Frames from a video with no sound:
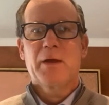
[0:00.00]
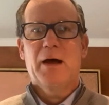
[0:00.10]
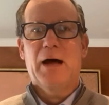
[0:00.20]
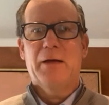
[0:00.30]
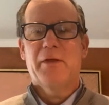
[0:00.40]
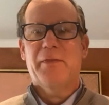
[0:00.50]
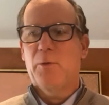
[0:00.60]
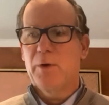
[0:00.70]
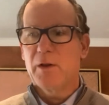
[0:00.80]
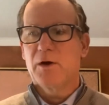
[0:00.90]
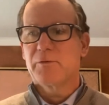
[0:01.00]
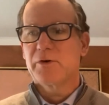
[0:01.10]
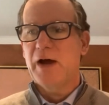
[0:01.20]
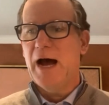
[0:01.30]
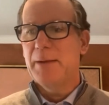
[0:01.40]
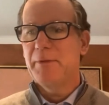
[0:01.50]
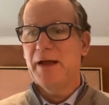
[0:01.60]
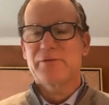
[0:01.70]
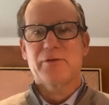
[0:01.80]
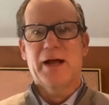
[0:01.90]
that will over time, and
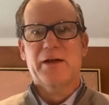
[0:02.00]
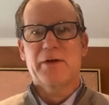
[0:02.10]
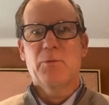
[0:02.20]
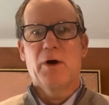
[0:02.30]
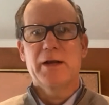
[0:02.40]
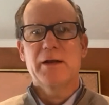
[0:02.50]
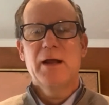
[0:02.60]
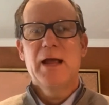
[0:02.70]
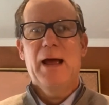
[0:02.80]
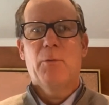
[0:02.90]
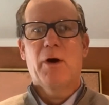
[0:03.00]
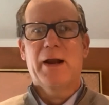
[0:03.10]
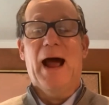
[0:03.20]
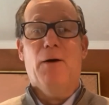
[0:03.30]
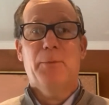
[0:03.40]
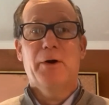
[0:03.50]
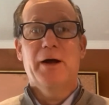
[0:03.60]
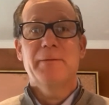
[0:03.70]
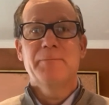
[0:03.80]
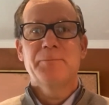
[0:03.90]
that's likely one
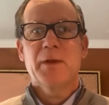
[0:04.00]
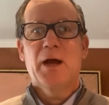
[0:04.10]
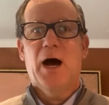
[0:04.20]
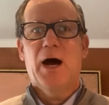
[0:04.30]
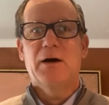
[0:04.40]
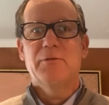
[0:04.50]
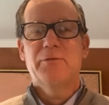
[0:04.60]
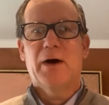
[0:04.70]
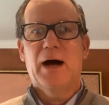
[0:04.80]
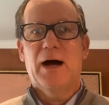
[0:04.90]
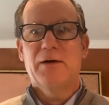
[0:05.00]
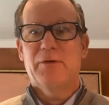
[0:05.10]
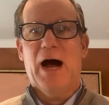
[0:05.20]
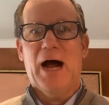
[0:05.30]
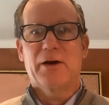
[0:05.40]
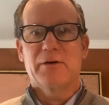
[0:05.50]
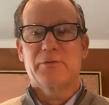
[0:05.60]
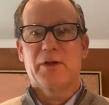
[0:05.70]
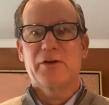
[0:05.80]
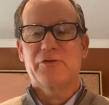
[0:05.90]
output of a higher
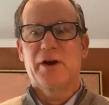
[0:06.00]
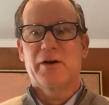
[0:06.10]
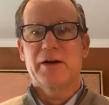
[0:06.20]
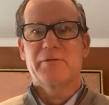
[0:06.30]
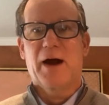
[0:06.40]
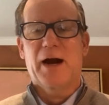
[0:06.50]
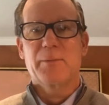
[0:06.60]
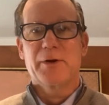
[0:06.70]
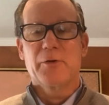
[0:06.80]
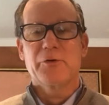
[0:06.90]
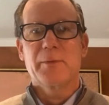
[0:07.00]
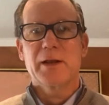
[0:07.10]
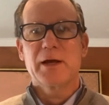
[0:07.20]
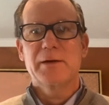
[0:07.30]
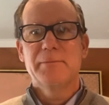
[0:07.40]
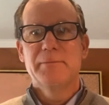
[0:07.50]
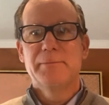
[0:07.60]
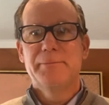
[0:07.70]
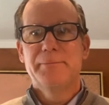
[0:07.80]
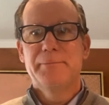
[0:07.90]
inflationary environment ultimately.
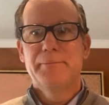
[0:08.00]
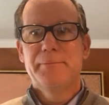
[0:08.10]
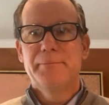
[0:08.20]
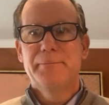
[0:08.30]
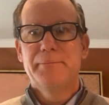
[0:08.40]
Yeah,